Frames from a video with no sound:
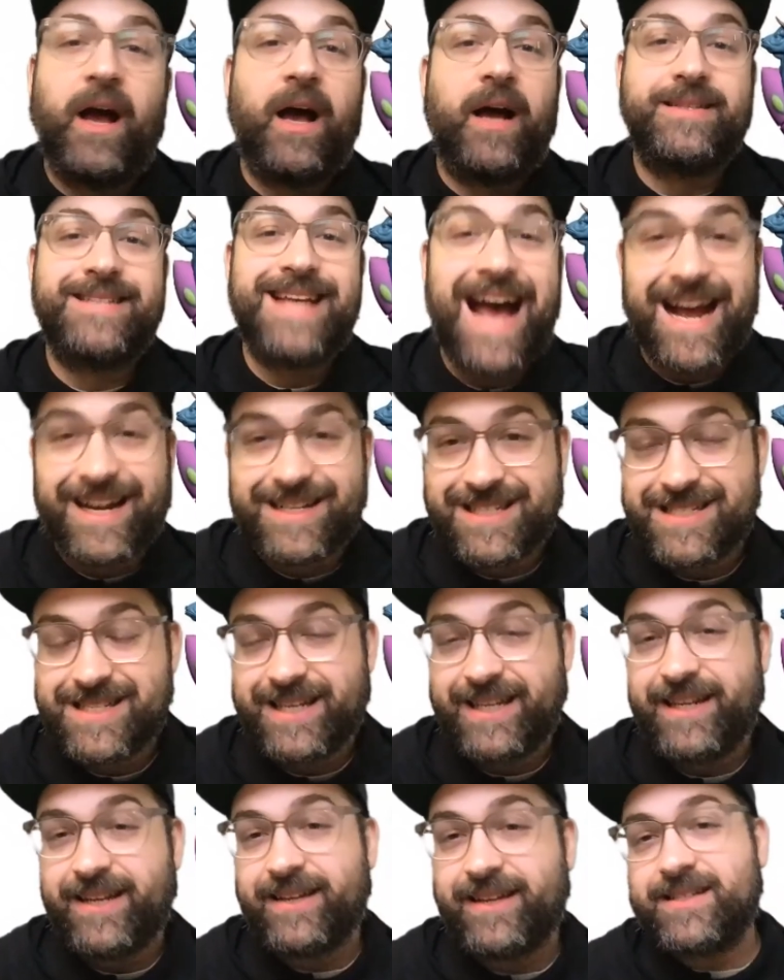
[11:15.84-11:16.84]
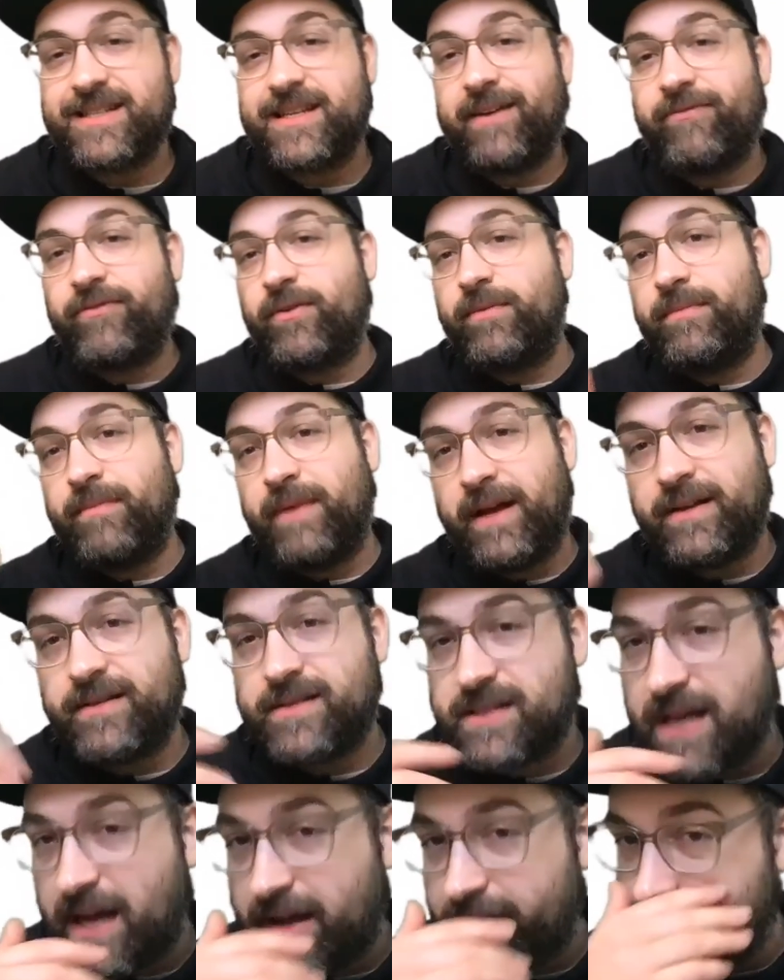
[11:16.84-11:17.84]
taxes in it except for El
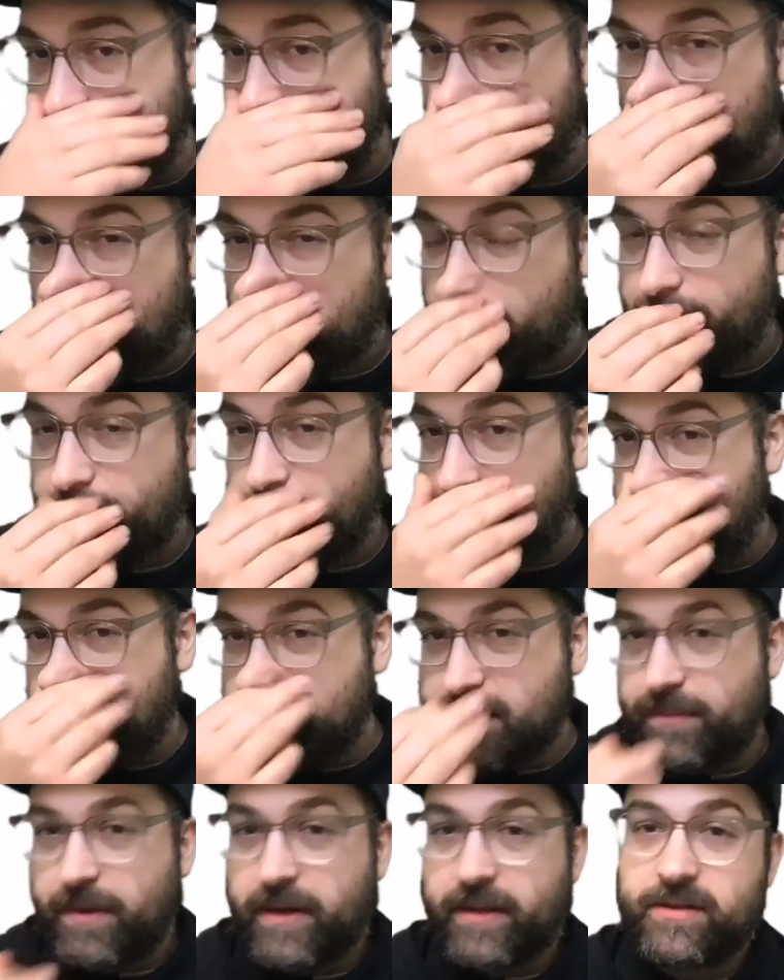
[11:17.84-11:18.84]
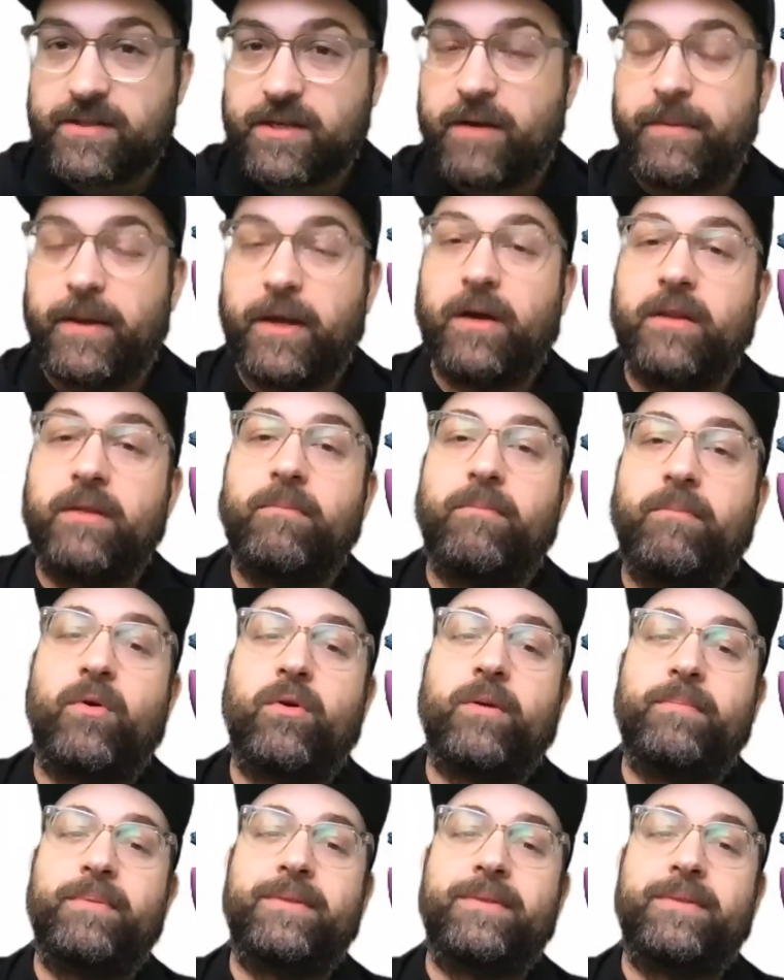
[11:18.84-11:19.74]
Salvador and maybe some others coming on board,